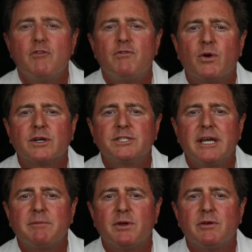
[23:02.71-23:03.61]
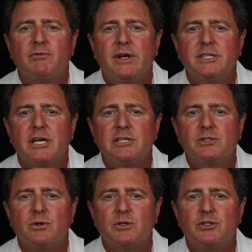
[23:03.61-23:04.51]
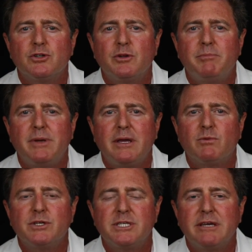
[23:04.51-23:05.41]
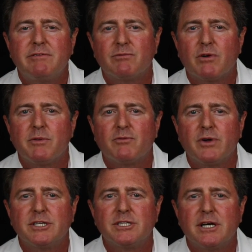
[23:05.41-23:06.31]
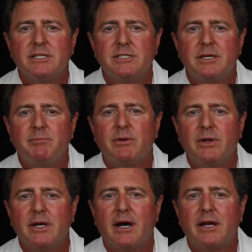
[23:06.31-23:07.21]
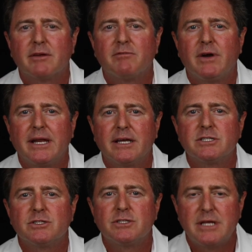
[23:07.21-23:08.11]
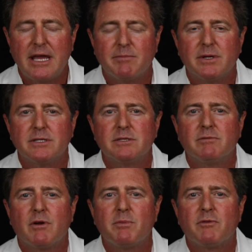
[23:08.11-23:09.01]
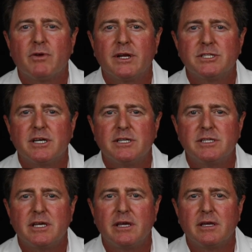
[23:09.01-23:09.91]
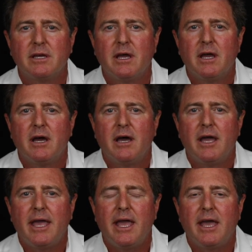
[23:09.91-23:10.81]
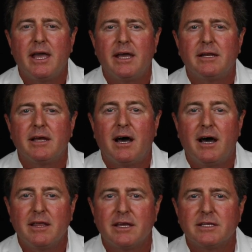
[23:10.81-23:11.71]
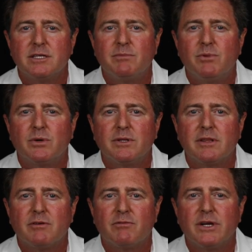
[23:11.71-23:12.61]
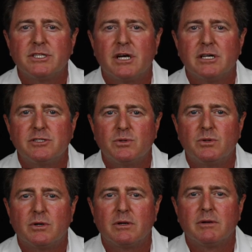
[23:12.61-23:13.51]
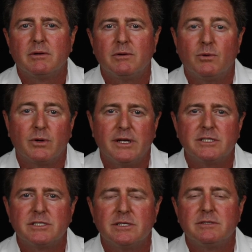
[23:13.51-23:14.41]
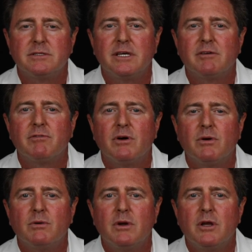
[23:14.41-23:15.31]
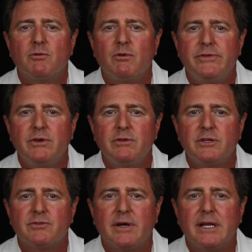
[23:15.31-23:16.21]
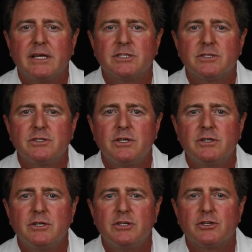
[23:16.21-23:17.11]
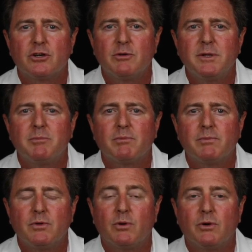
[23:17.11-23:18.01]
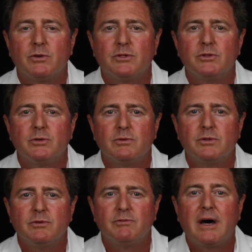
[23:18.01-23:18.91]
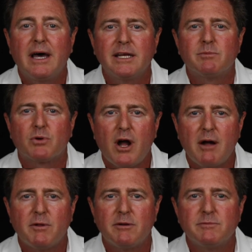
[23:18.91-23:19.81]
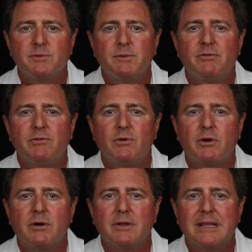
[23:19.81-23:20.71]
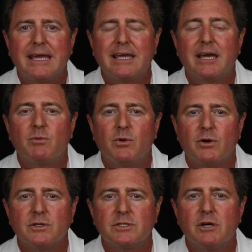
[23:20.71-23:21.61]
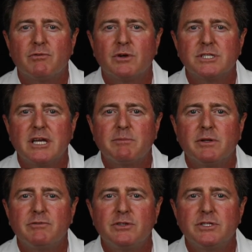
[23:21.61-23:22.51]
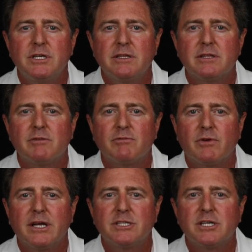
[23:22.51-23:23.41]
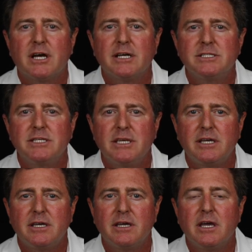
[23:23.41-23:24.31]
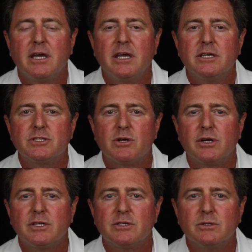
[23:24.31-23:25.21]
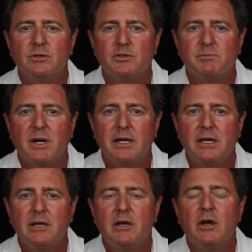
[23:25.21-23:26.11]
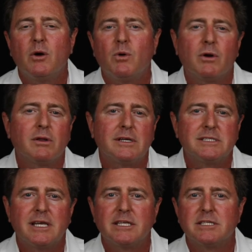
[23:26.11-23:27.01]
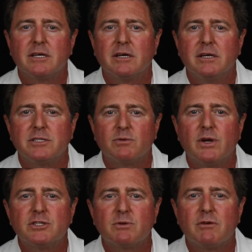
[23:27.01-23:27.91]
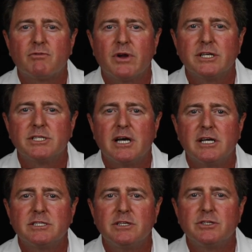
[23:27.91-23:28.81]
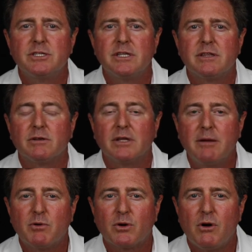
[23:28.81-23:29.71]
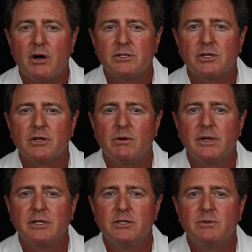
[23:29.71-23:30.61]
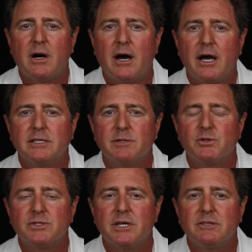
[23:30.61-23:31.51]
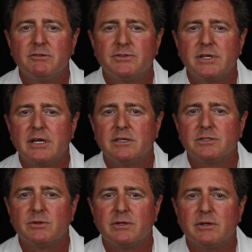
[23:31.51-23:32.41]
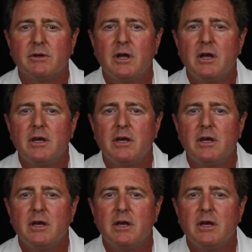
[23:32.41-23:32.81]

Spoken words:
For example, the franchisor should be receiving from the franchisee periodic financial statements from the franchisee. And I think it's important that the franchisor or its CFO review these financials to determine or to find problems before they get worse. So for example, if you see that the franchisee is starting to lose money, or let's say it's a restaurant franchise and you see that their labor costs are going too high as a percentage of sales, or their